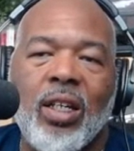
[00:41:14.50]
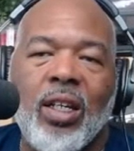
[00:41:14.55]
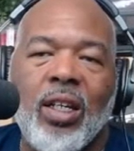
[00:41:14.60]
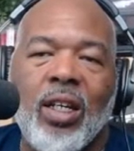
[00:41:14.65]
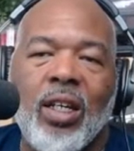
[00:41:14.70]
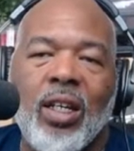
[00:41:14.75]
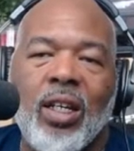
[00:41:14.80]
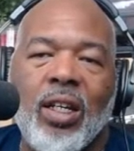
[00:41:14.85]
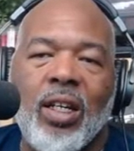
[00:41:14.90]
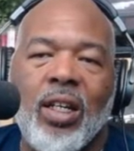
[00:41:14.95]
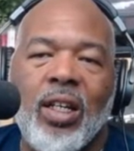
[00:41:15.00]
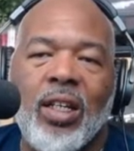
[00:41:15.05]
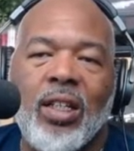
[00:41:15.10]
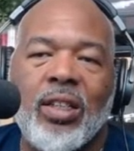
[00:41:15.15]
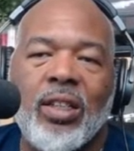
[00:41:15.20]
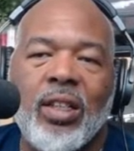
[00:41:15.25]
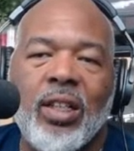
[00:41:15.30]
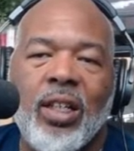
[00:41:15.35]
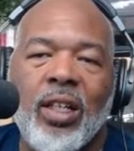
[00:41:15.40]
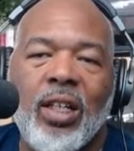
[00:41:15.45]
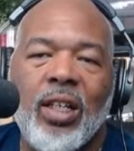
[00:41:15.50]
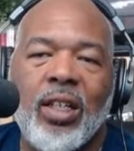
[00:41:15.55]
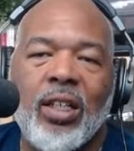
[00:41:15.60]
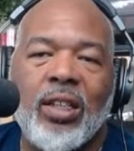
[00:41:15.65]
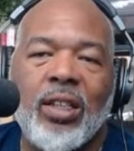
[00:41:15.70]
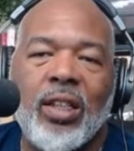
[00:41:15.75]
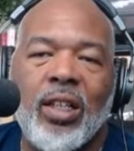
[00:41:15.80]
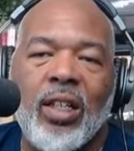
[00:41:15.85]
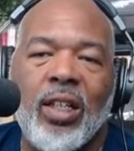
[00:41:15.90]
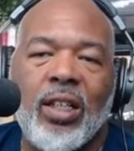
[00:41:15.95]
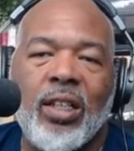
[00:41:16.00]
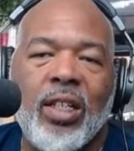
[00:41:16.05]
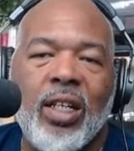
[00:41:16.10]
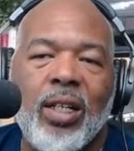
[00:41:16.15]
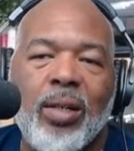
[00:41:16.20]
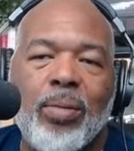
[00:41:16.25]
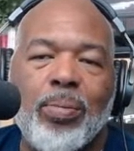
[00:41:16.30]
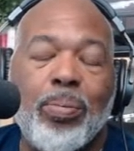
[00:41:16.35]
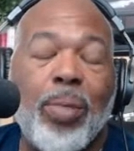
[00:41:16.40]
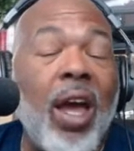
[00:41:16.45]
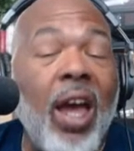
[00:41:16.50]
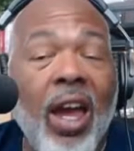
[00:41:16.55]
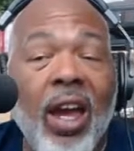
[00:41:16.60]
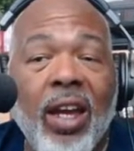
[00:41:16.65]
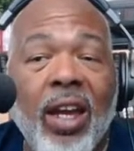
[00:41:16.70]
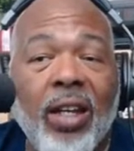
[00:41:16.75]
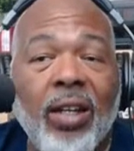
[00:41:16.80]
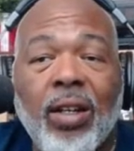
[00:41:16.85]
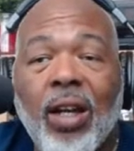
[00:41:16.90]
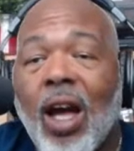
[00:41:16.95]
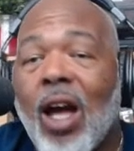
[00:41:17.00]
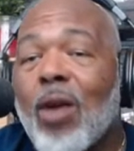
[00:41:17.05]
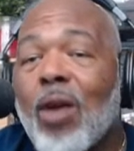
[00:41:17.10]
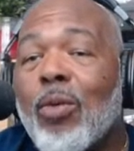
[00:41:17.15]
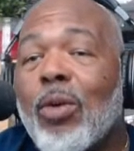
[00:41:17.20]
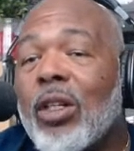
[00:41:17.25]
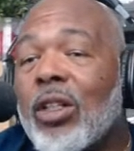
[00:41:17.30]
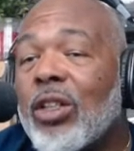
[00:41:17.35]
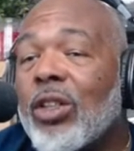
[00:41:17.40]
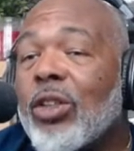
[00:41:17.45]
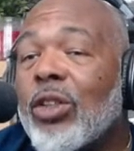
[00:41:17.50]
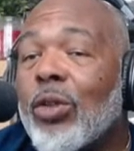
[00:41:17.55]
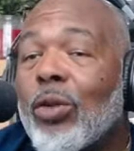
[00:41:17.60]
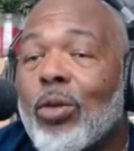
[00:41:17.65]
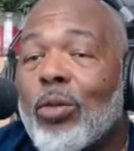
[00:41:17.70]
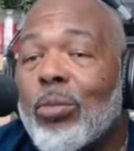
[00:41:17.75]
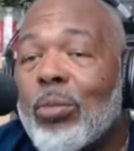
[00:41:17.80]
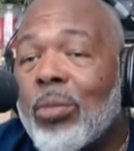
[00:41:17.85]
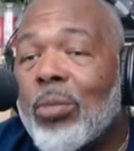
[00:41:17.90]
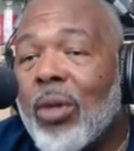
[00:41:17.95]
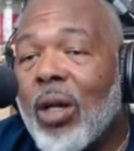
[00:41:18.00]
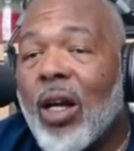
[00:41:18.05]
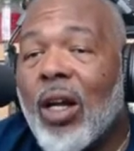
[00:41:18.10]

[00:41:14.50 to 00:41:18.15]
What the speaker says: Yeah, he's getting paid, I would assume.